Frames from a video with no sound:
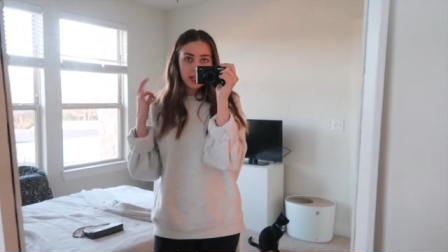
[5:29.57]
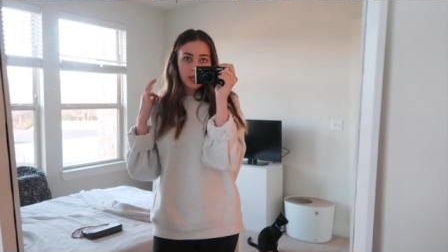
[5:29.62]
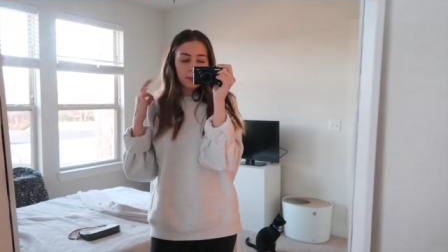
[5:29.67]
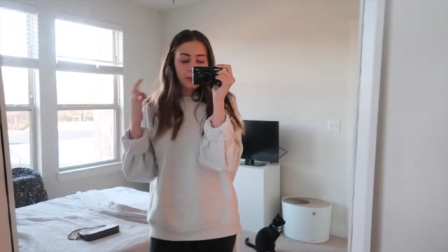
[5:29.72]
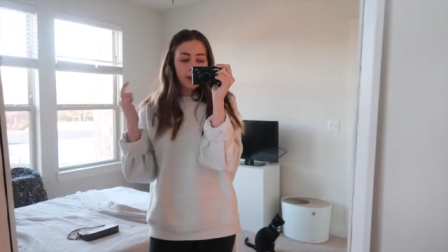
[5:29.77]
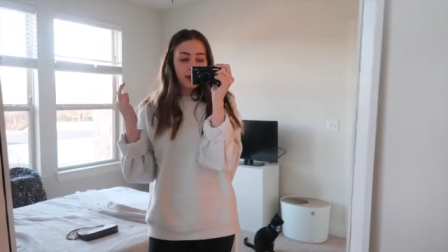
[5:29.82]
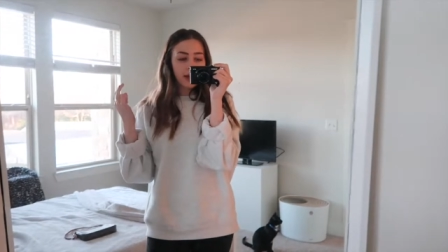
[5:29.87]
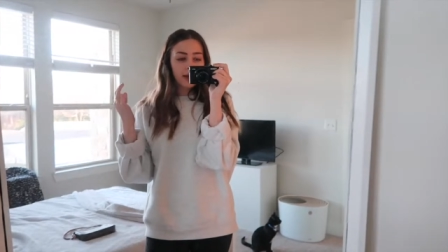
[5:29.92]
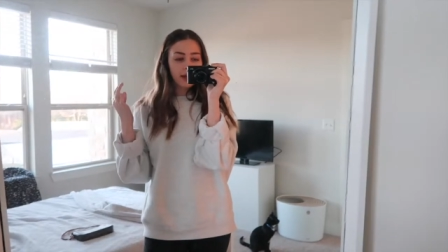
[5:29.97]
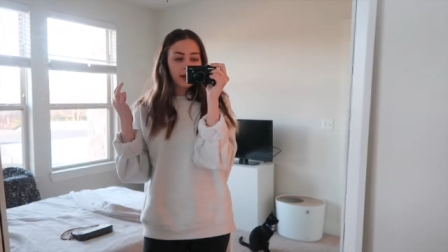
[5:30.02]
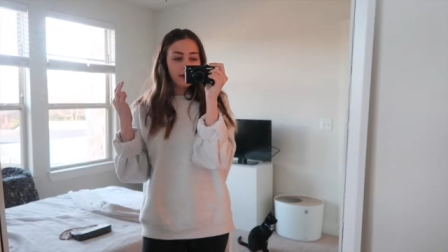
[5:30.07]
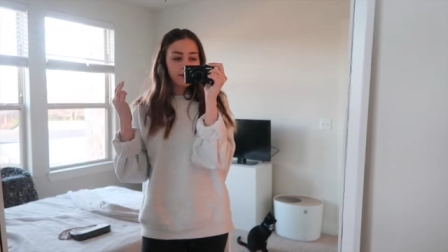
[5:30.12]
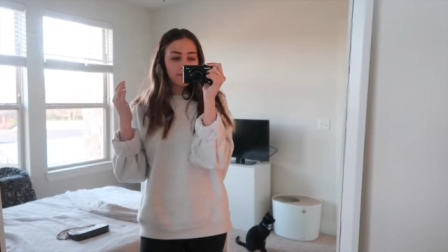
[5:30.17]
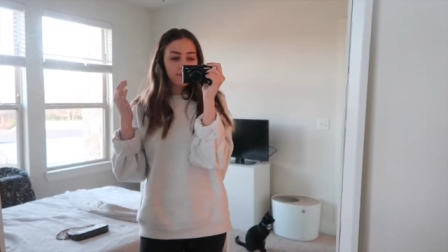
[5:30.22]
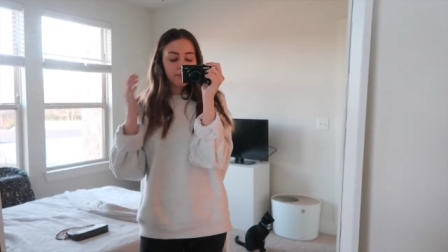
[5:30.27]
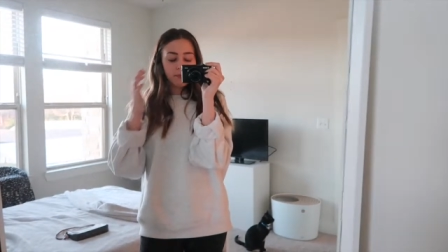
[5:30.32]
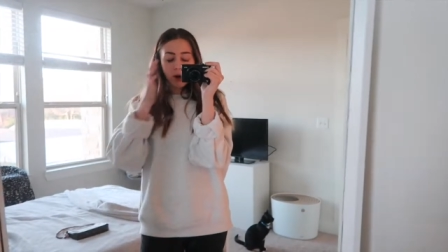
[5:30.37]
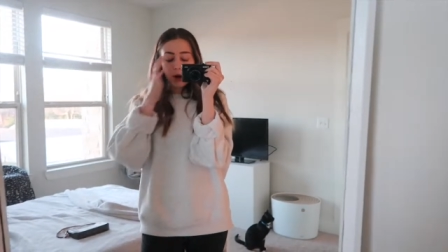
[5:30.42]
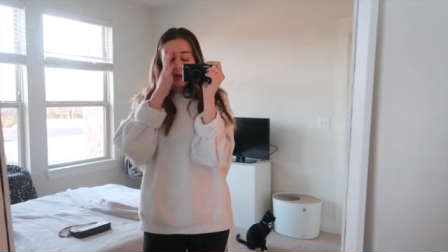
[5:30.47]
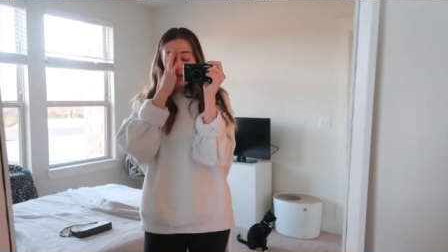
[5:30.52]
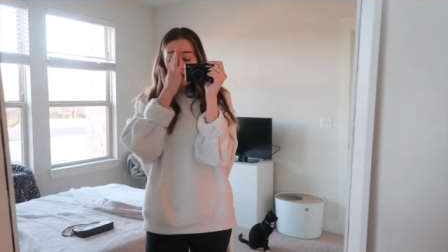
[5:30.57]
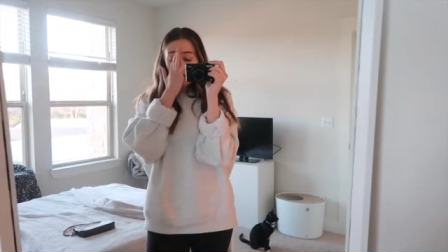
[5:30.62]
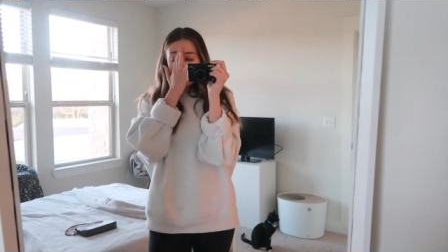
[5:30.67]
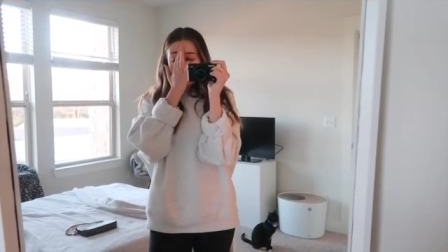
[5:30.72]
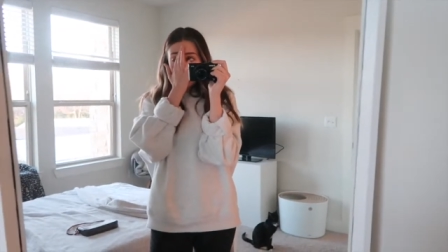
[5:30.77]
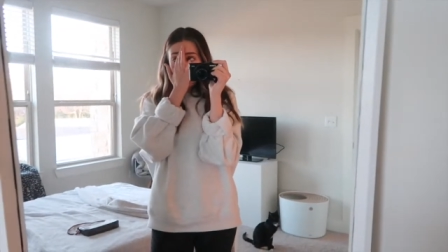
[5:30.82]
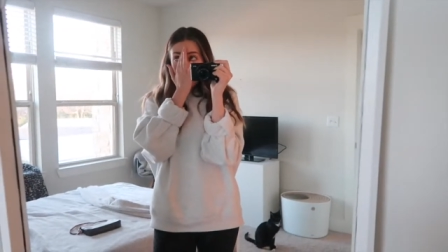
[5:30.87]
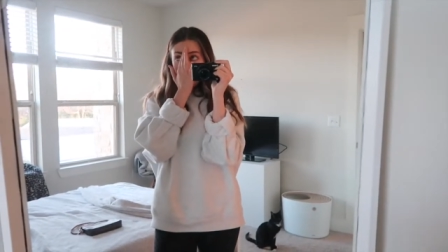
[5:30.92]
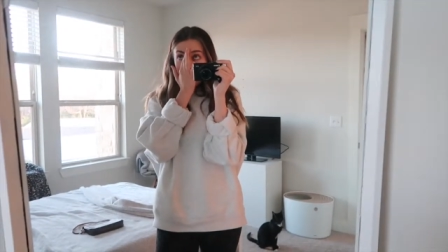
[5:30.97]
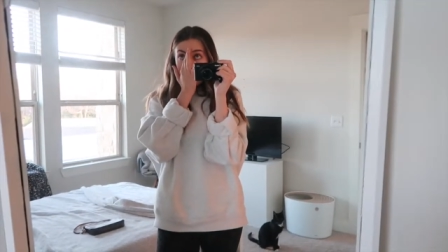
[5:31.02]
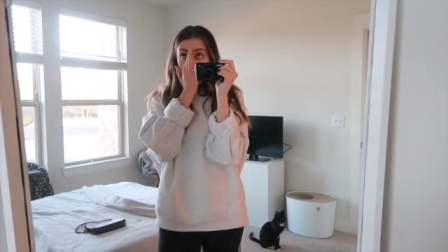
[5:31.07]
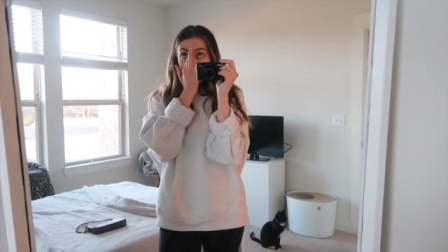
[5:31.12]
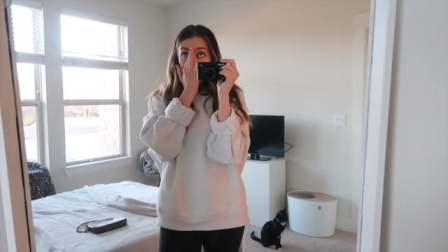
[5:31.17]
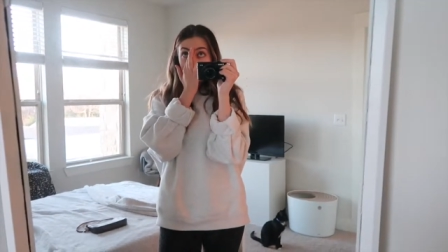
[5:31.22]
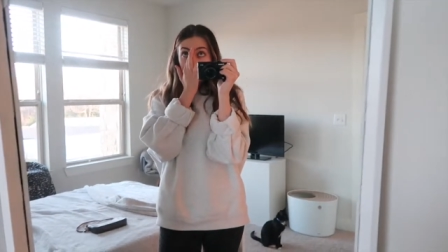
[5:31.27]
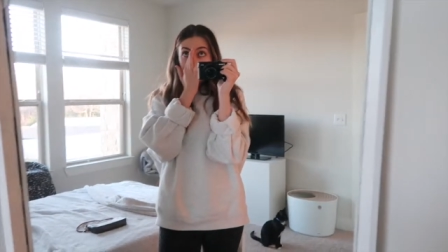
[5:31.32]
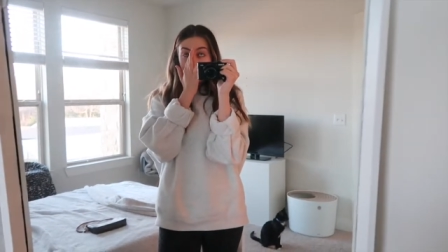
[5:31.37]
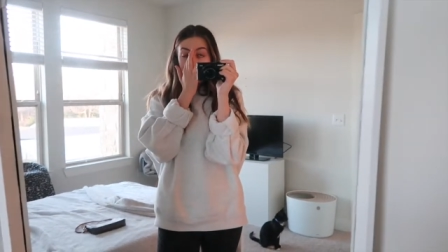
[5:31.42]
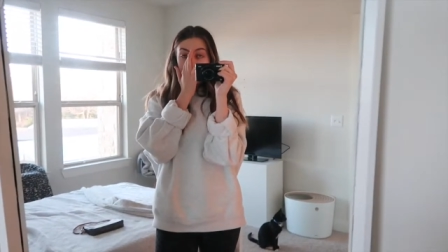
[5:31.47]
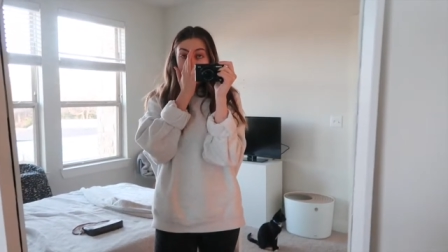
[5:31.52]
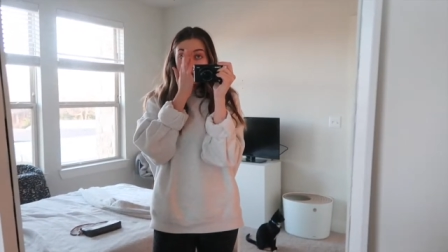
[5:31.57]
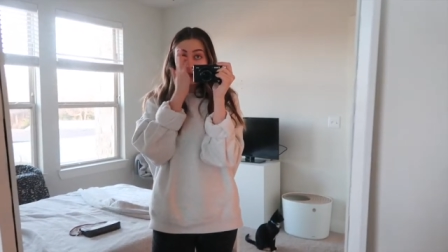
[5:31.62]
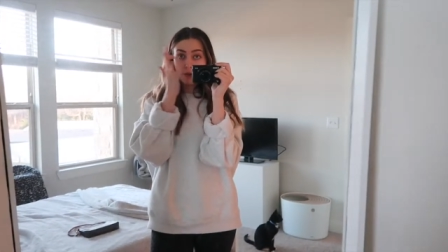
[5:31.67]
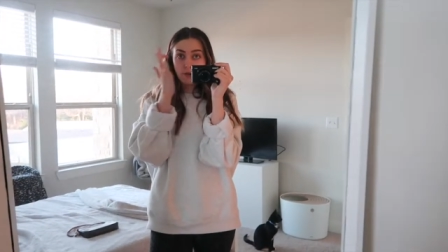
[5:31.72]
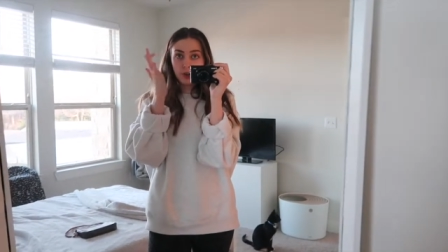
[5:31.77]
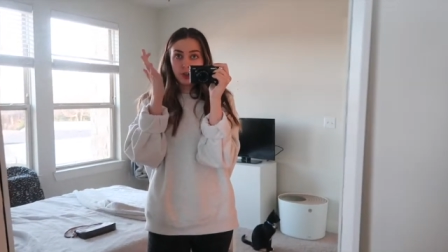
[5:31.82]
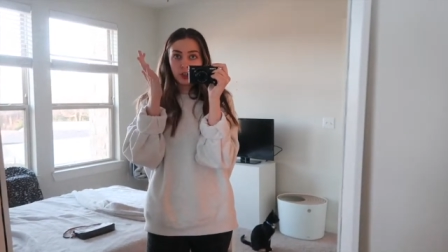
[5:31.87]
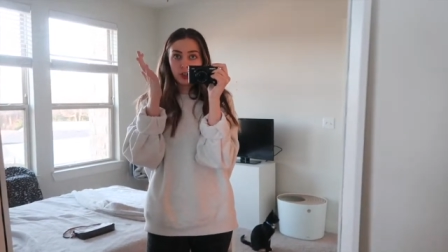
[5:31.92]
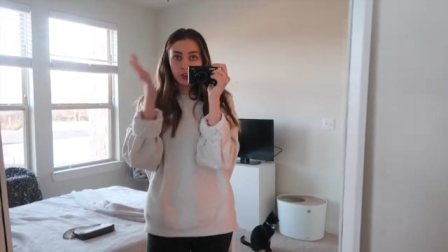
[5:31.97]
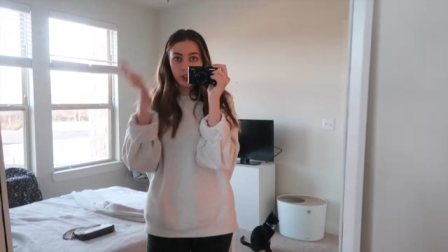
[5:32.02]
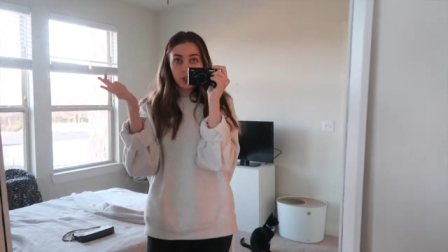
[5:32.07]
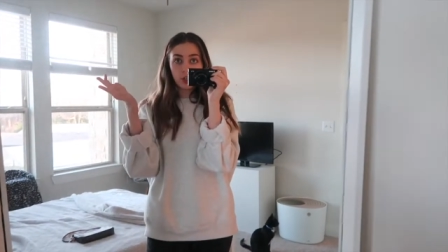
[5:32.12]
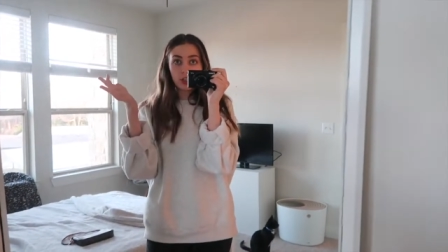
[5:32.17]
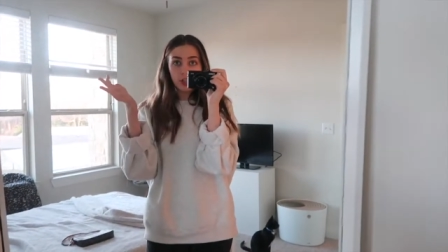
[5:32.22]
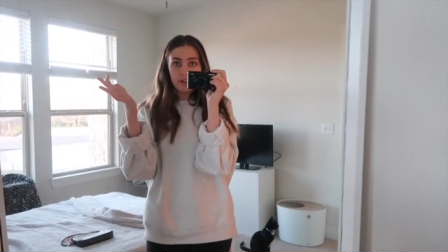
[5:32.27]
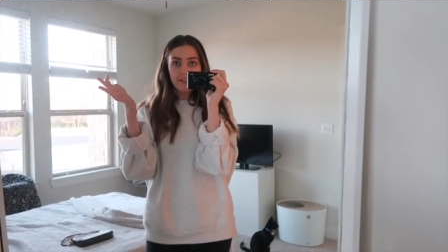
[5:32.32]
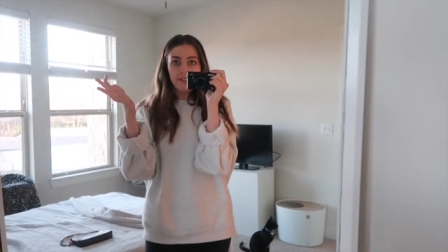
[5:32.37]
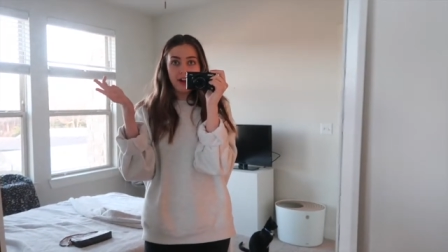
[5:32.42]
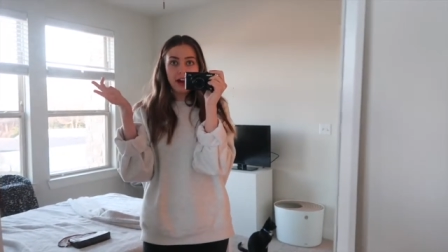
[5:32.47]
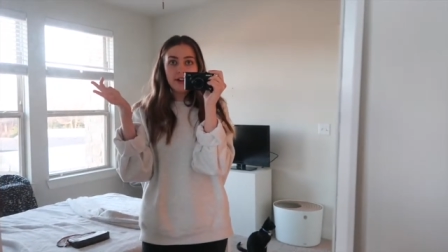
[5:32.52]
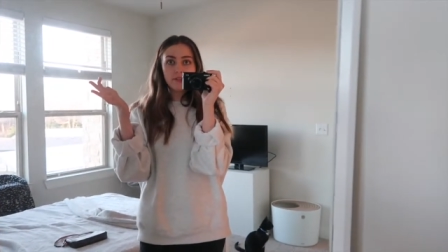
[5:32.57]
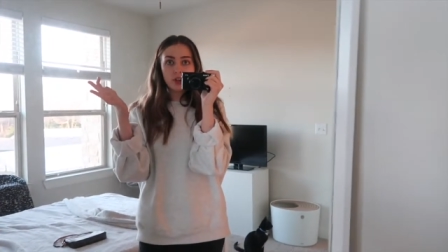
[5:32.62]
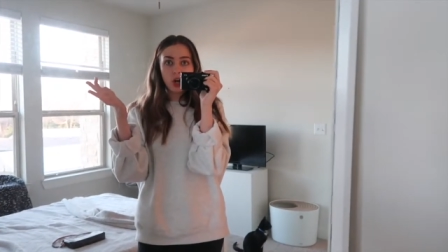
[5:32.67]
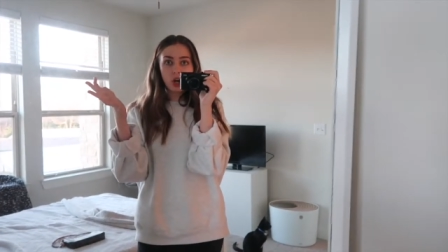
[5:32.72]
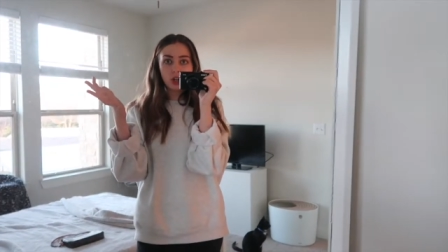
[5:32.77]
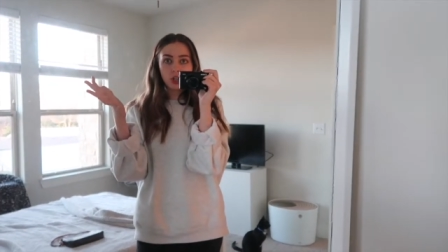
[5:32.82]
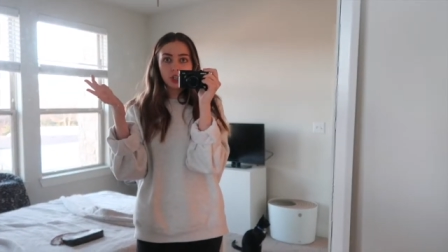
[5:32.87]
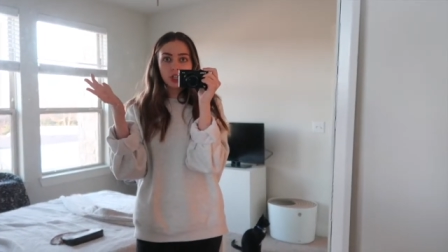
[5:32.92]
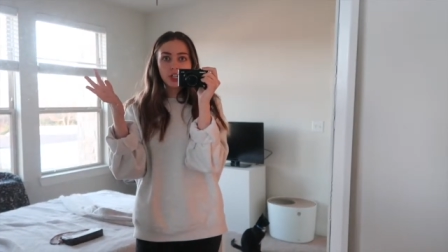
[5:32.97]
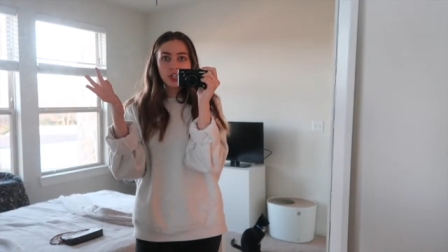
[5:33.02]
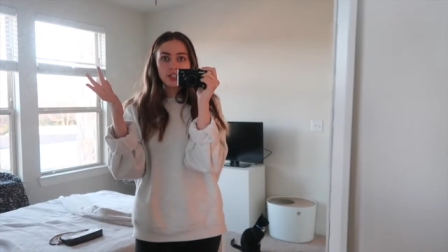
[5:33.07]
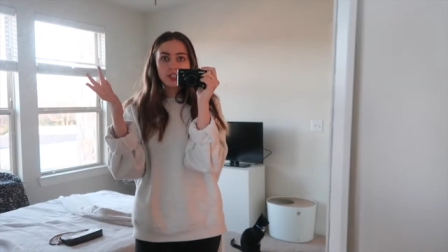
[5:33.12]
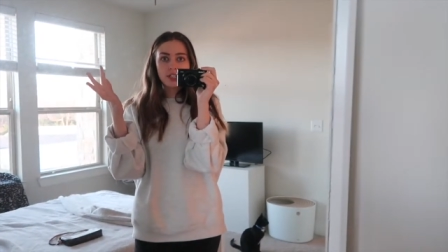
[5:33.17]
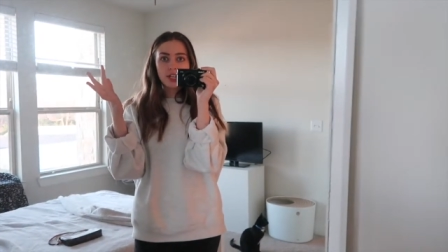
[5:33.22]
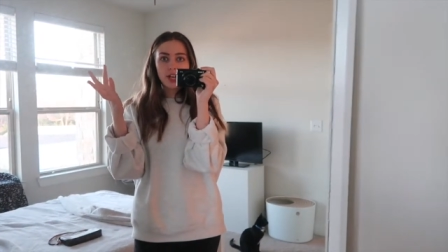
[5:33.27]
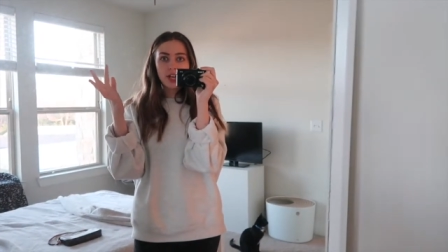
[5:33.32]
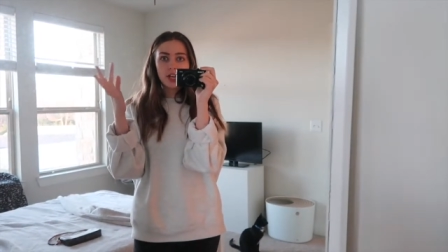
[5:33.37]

Like, my mom found that Hydro Flask for literally five dollars,